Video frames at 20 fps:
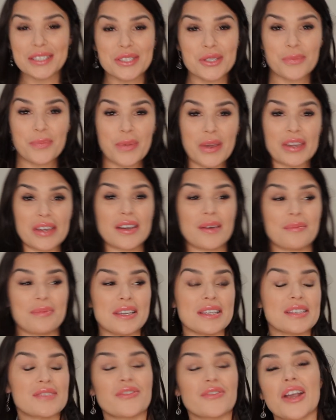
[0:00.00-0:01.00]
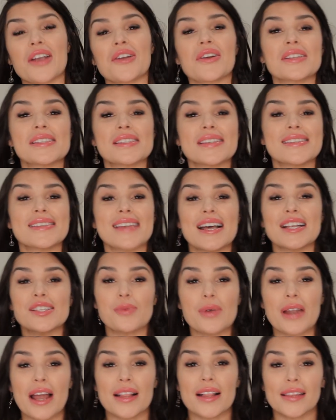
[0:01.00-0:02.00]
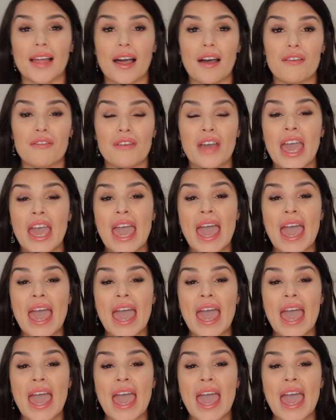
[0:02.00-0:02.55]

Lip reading: to pick up these fragrances. That's what I love.